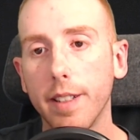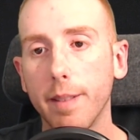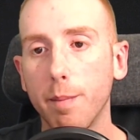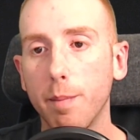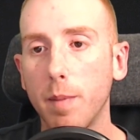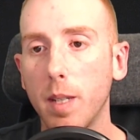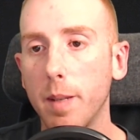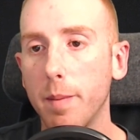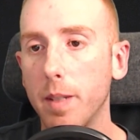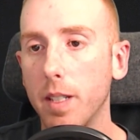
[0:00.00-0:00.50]

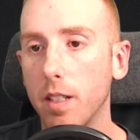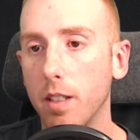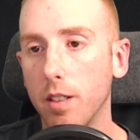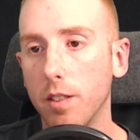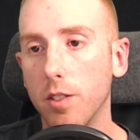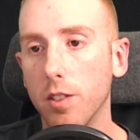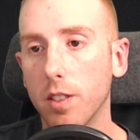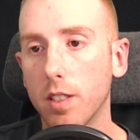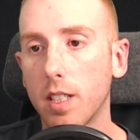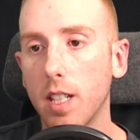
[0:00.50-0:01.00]
maybe it'll
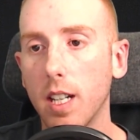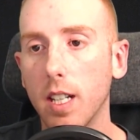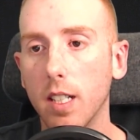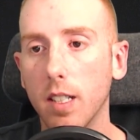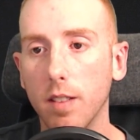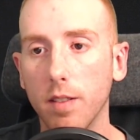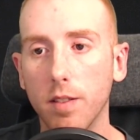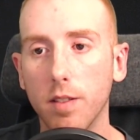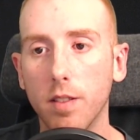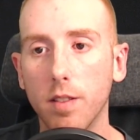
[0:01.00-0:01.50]
just kind
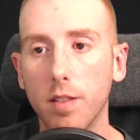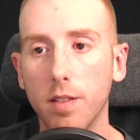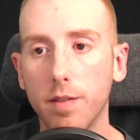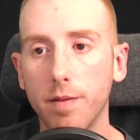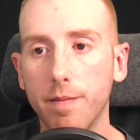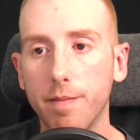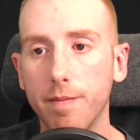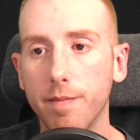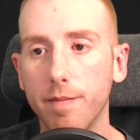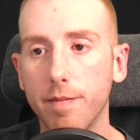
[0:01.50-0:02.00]
of
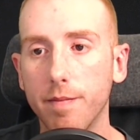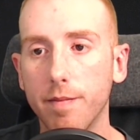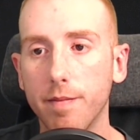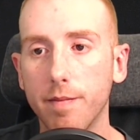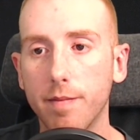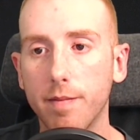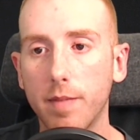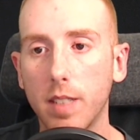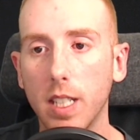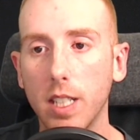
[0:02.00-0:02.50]

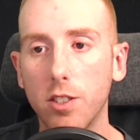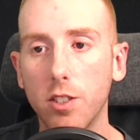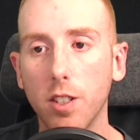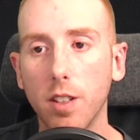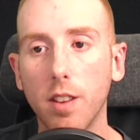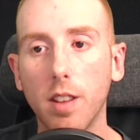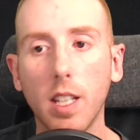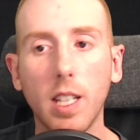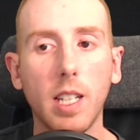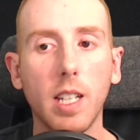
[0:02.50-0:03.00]
get you
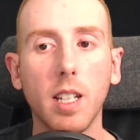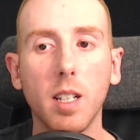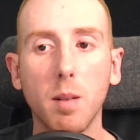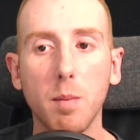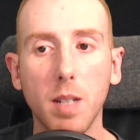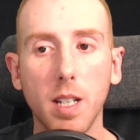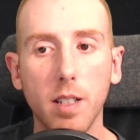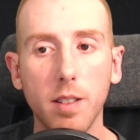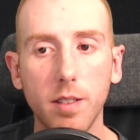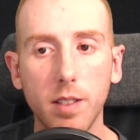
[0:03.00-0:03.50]
thinking
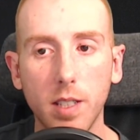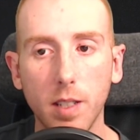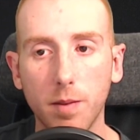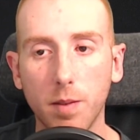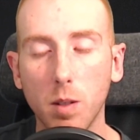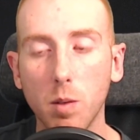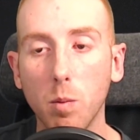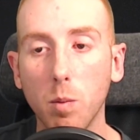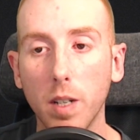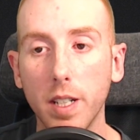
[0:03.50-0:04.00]
about
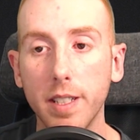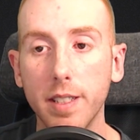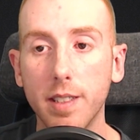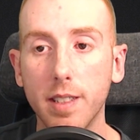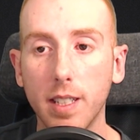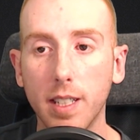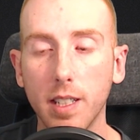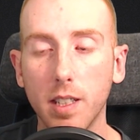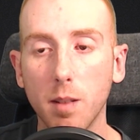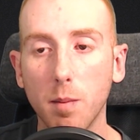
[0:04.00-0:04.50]
different ways to
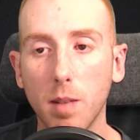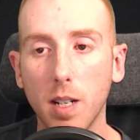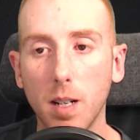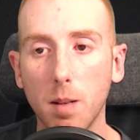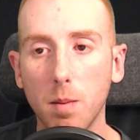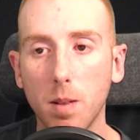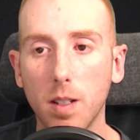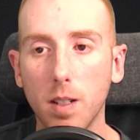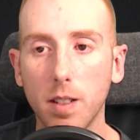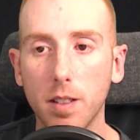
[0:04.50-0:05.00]
get the buy
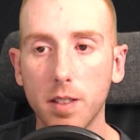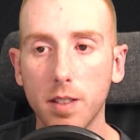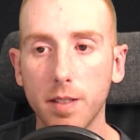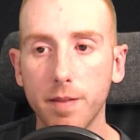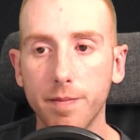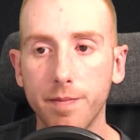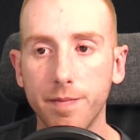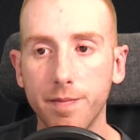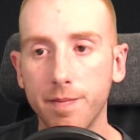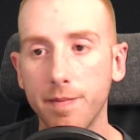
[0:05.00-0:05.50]
box.
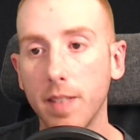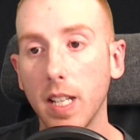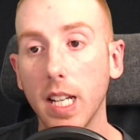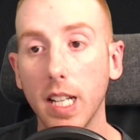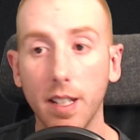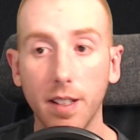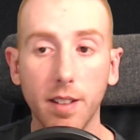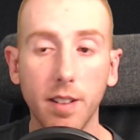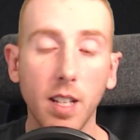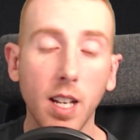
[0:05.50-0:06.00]

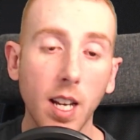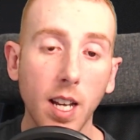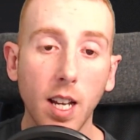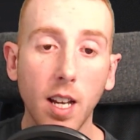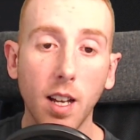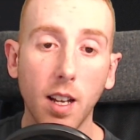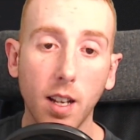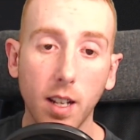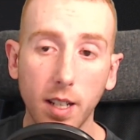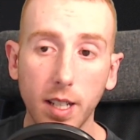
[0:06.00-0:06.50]
And
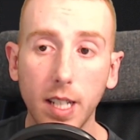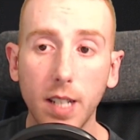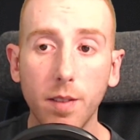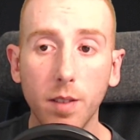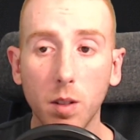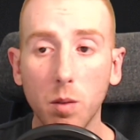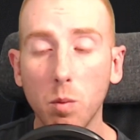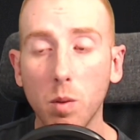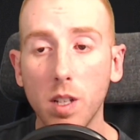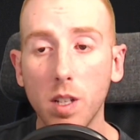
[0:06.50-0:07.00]

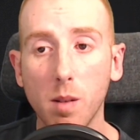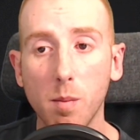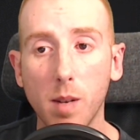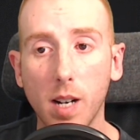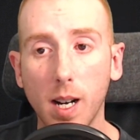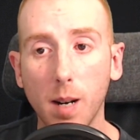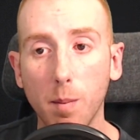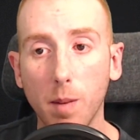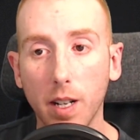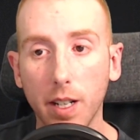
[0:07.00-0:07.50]
even when the
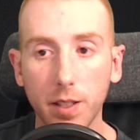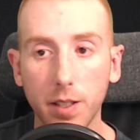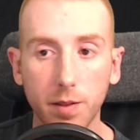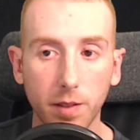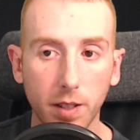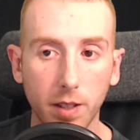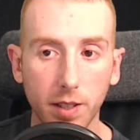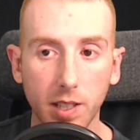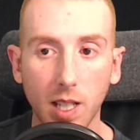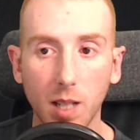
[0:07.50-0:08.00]
buy box,
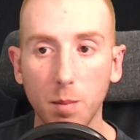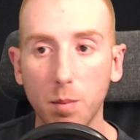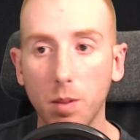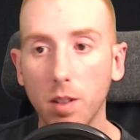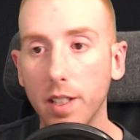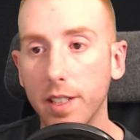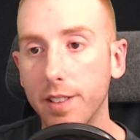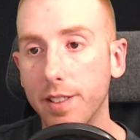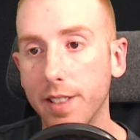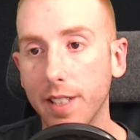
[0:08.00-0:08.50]
for example,
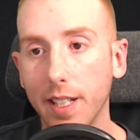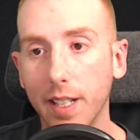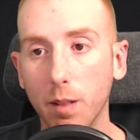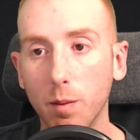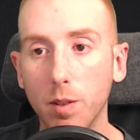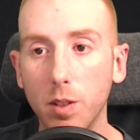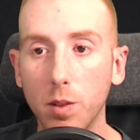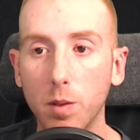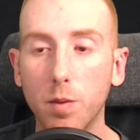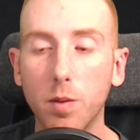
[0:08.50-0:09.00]
let's say
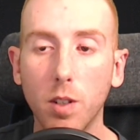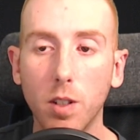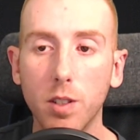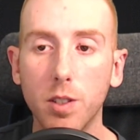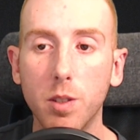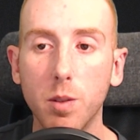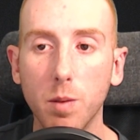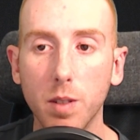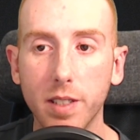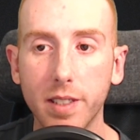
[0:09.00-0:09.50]
when you first
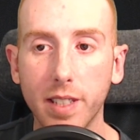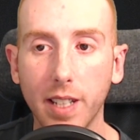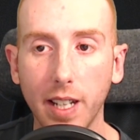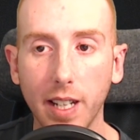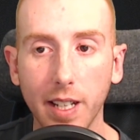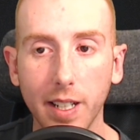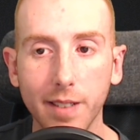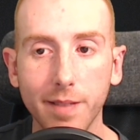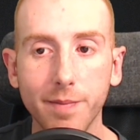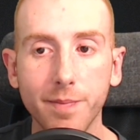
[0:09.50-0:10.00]
do a
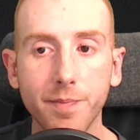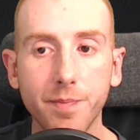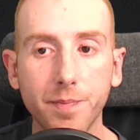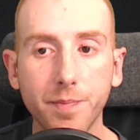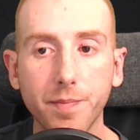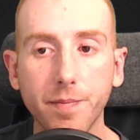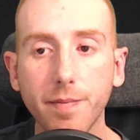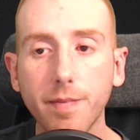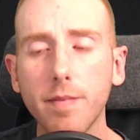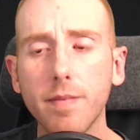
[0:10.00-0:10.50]
scan,
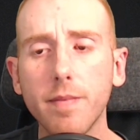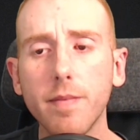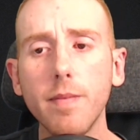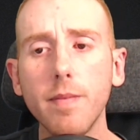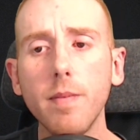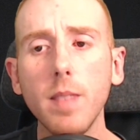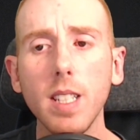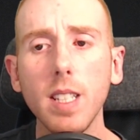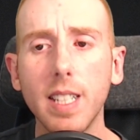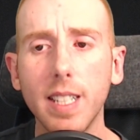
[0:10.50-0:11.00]

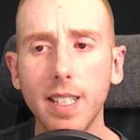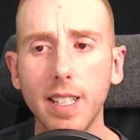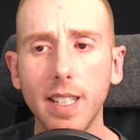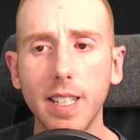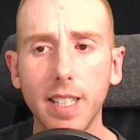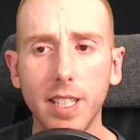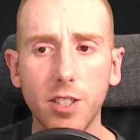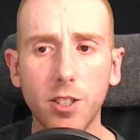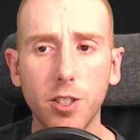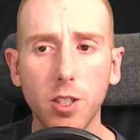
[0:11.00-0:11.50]

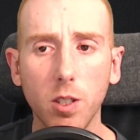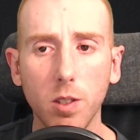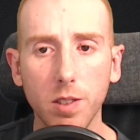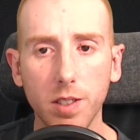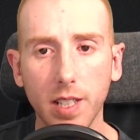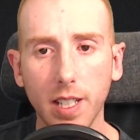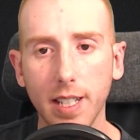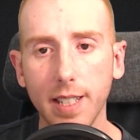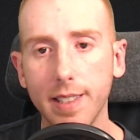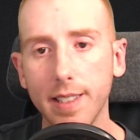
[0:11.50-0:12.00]
it shows
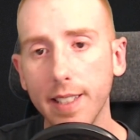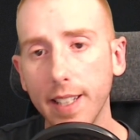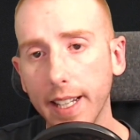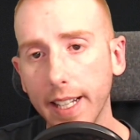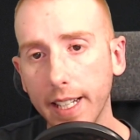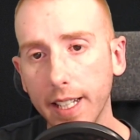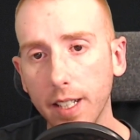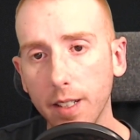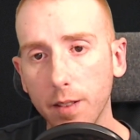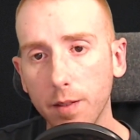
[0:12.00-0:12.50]
that it's
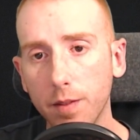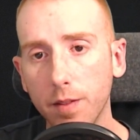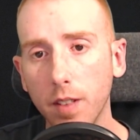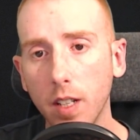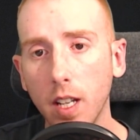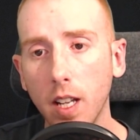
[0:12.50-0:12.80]
negative.